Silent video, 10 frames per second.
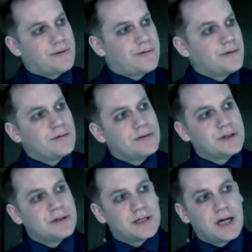through
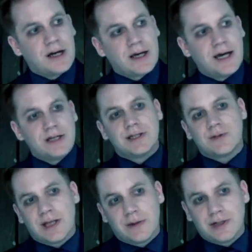to the Dark Ages
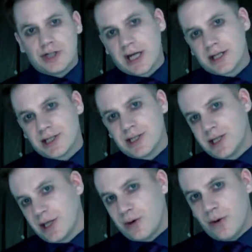where they were jesters
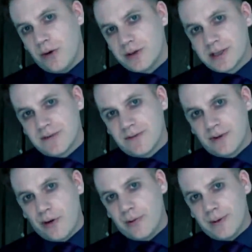in the courts of
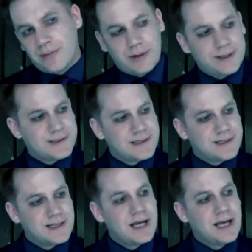nobler princes,